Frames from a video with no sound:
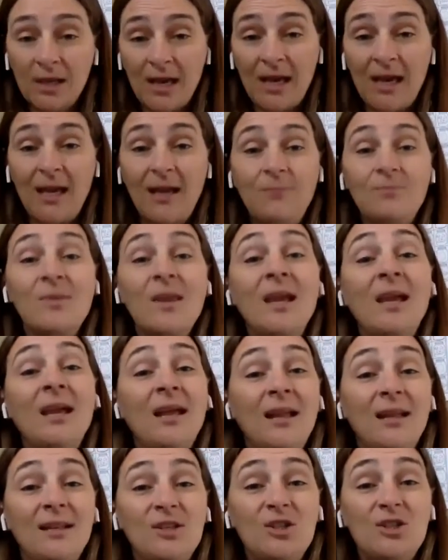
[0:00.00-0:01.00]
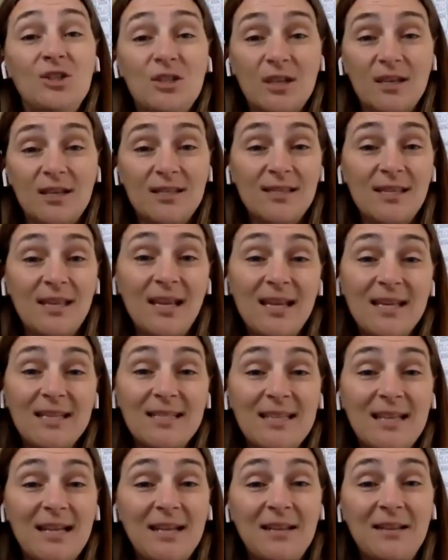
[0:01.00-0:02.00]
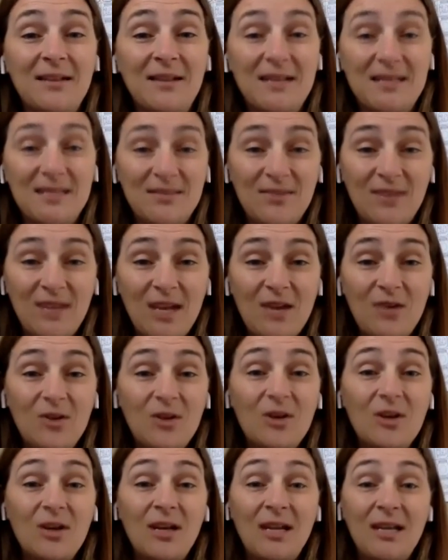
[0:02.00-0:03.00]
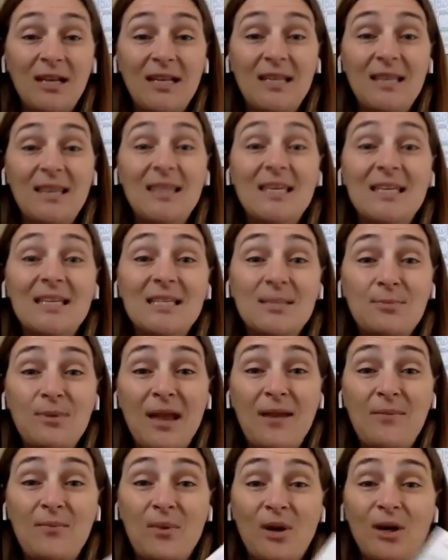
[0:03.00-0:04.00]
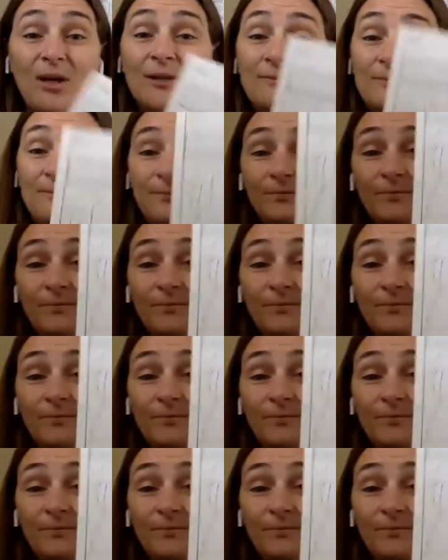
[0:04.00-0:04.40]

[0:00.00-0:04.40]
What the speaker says: Okay, just like I said in the last video, you're going to need this paper